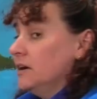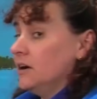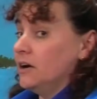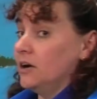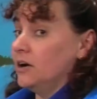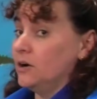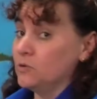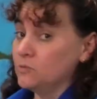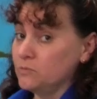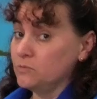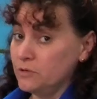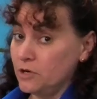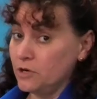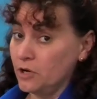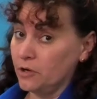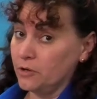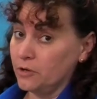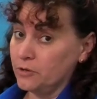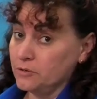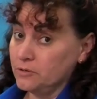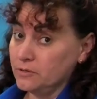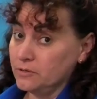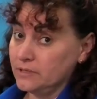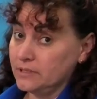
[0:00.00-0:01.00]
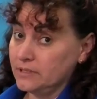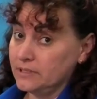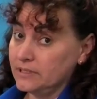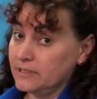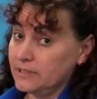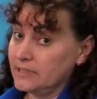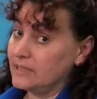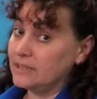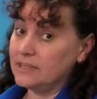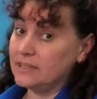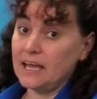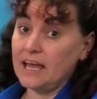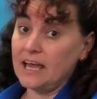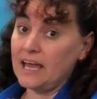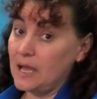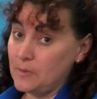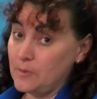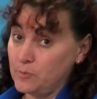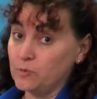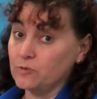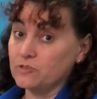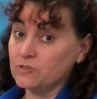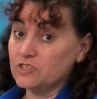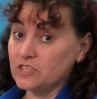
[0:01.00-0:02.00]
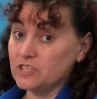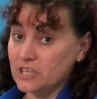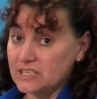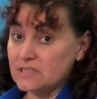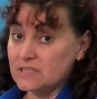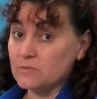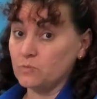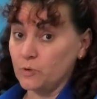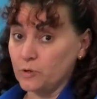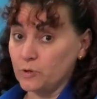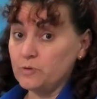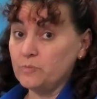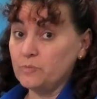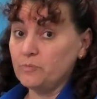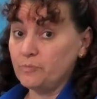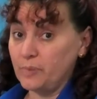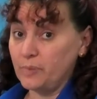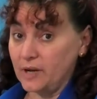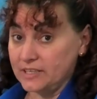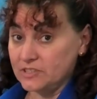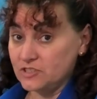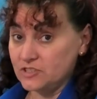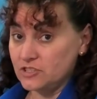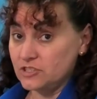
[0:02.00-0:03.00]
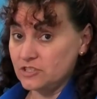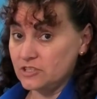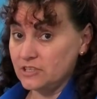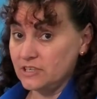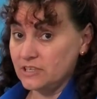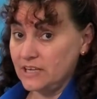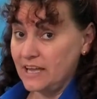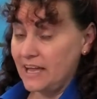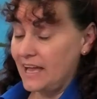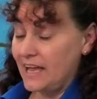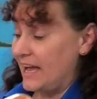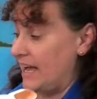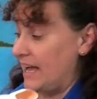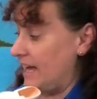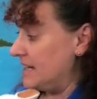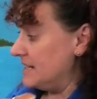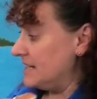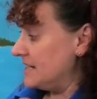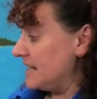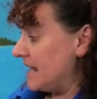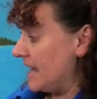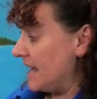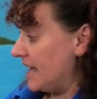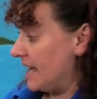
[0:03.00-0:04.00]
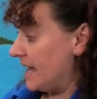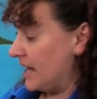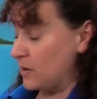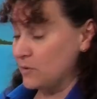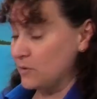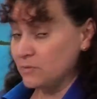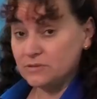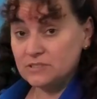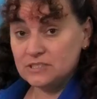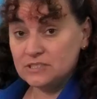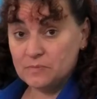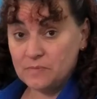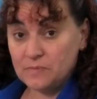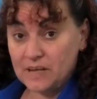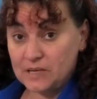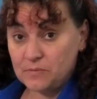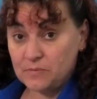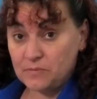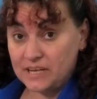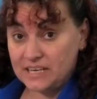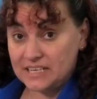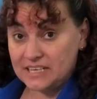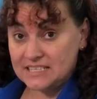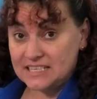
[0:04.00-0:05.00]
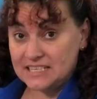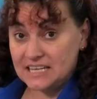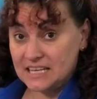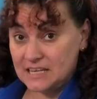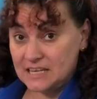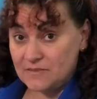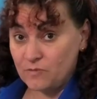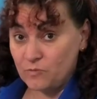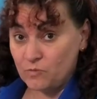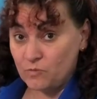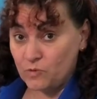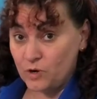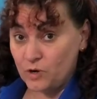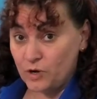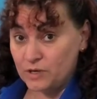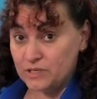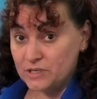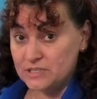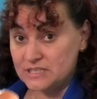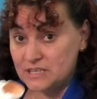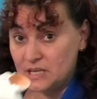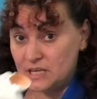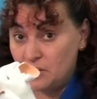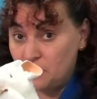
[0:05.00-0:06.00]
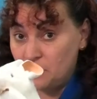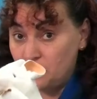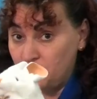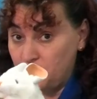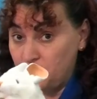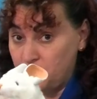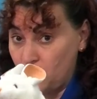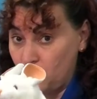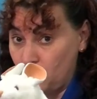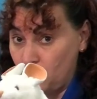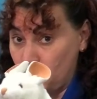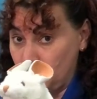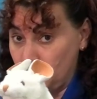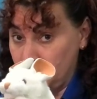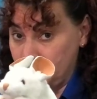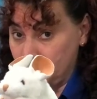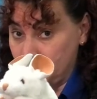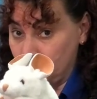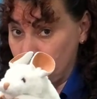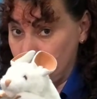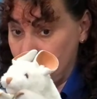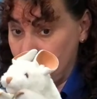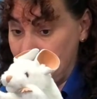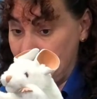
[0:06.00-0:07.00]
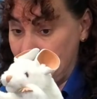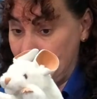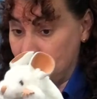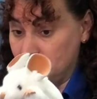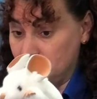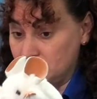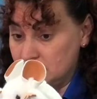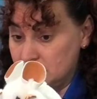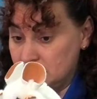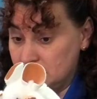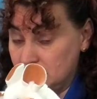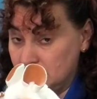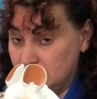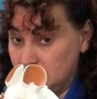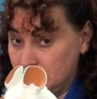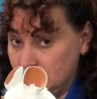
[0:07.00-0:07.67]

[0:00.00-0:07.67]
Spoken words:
oh no, the apple just won't budge. And now, to make matters even worse, poor little Mouse,